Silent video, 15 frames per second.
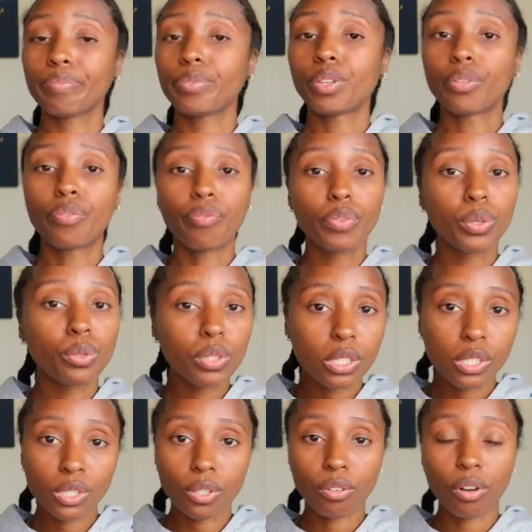The food
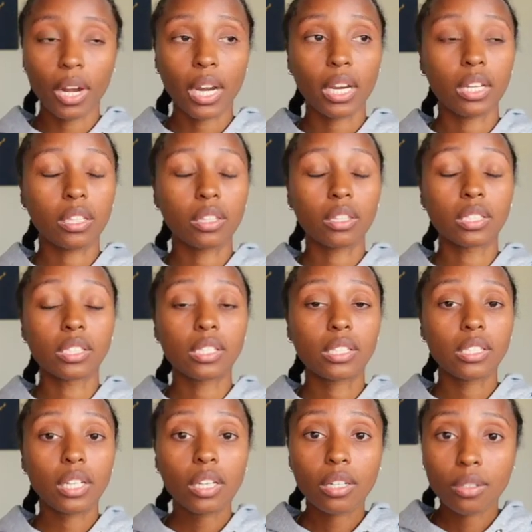is great. The
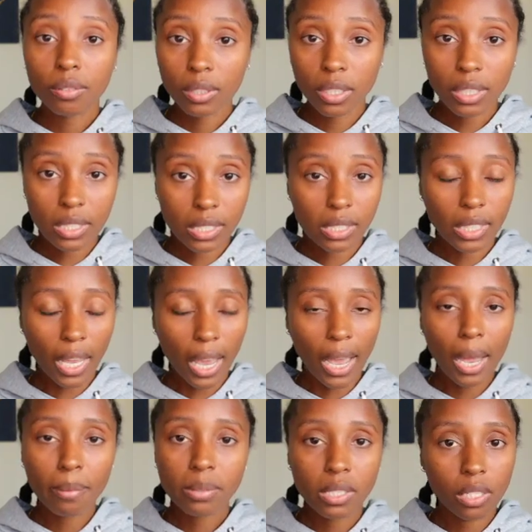scenery is
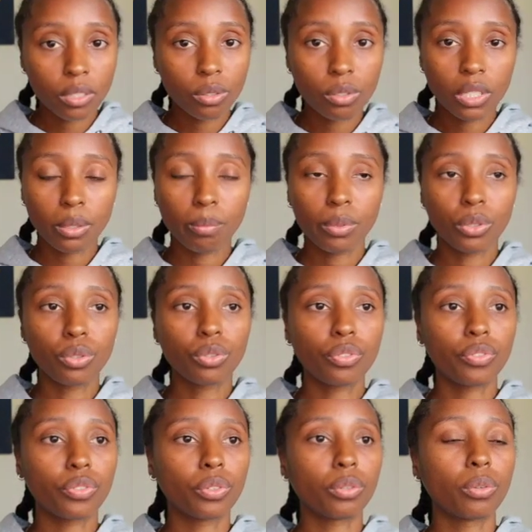absolutely
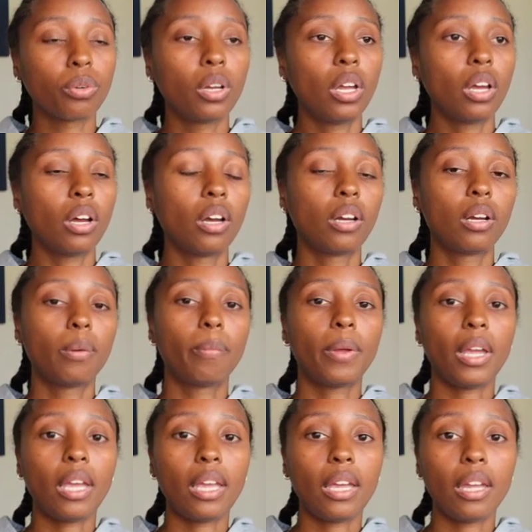beautiful.
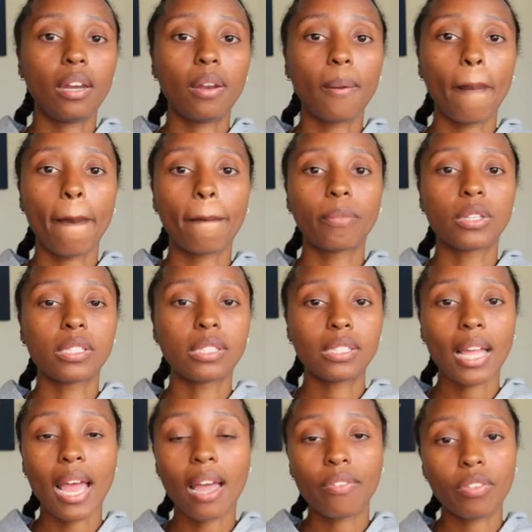And the
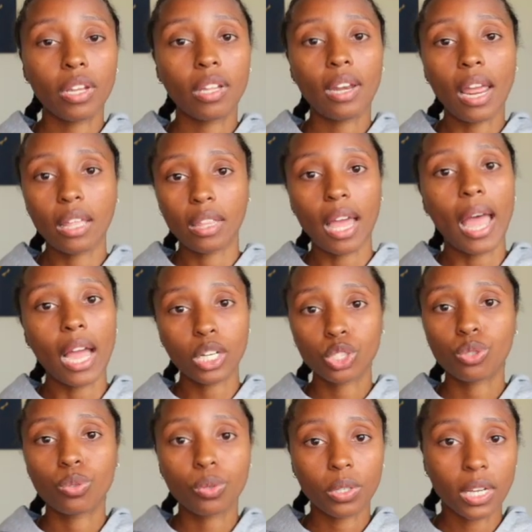staff and the
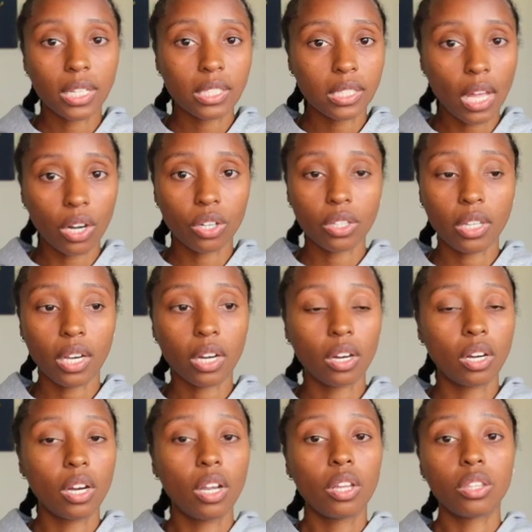actual guests that are
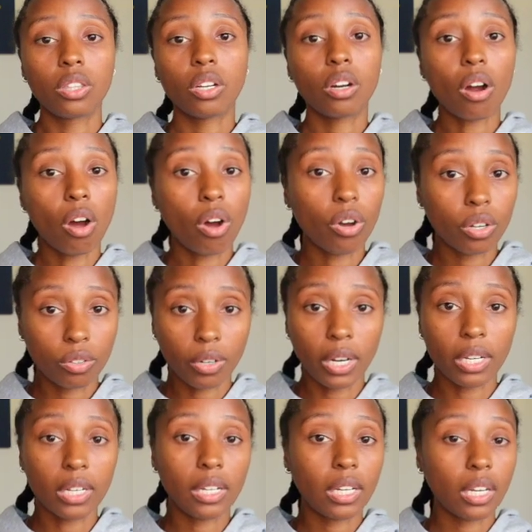there, they're all
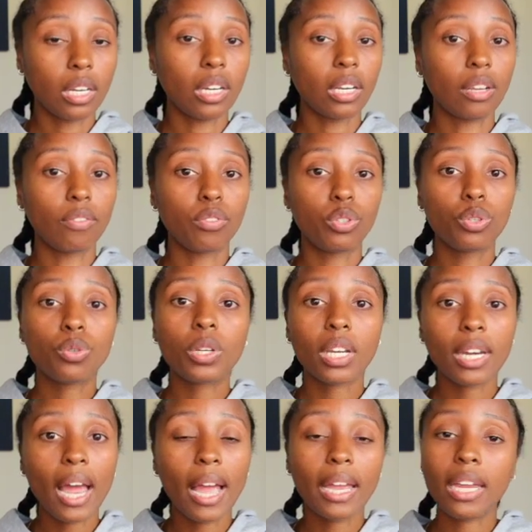great. Again, if you
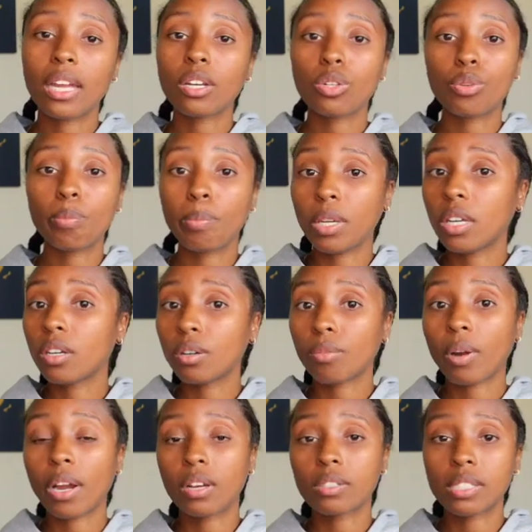cannot handle being
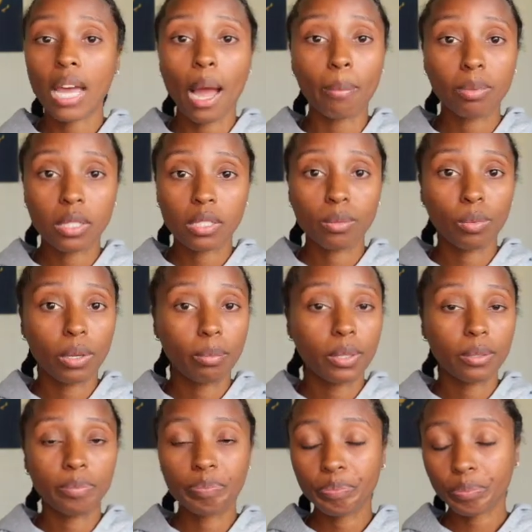around topless
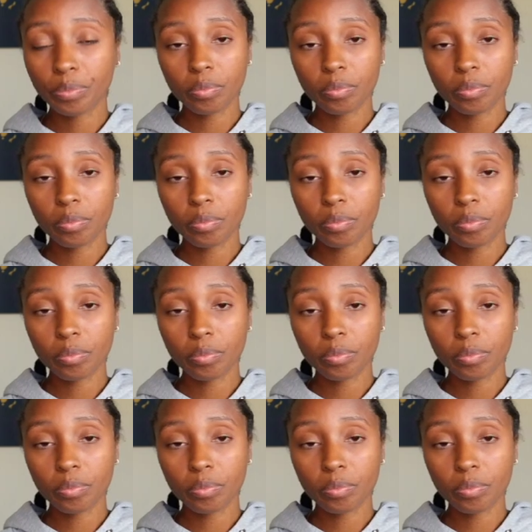women,